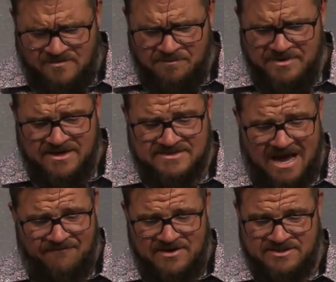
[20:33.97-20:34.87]
because
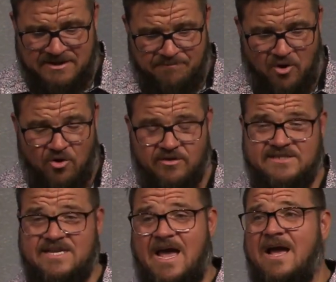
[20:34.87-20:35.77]
obviously Paul
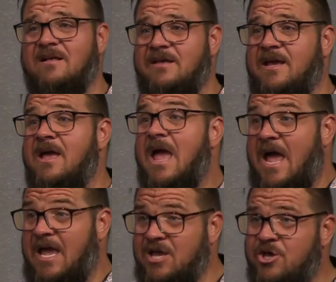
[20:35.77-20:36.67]
is tackling
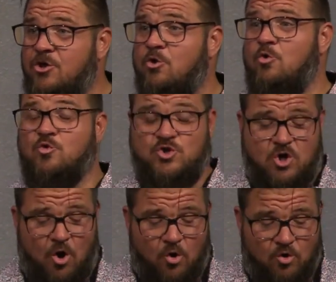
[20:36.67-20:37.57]
a huge
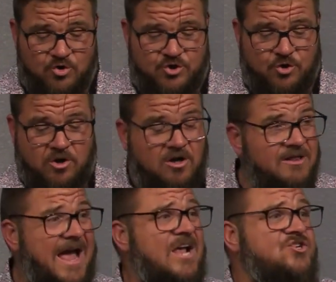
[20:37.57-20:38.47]
culture
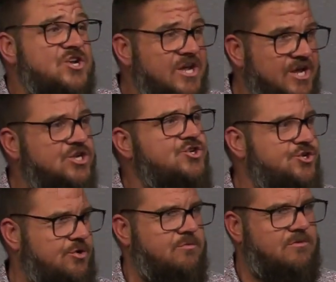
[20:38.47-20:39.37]
clashing
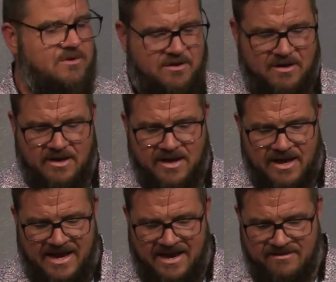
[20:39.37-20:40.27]
issue.
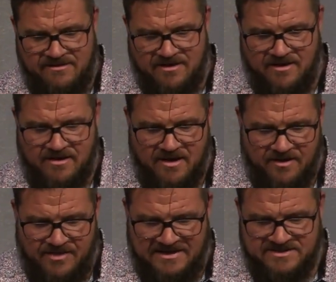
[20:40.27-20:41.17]
And uh,
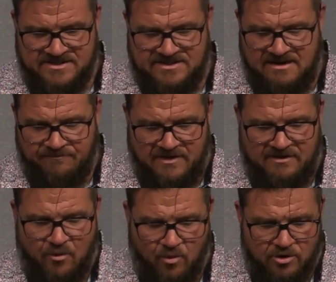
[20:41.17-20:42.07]
that's the same thing
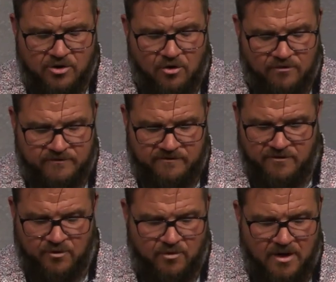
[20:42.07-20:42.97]
that we're called to
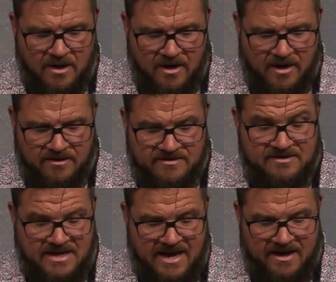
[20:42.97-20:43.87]
do uh,
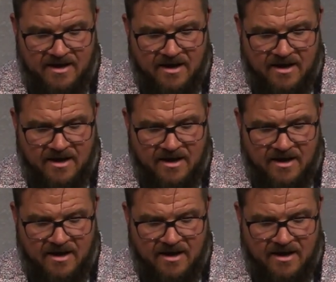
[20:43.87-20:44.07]
today.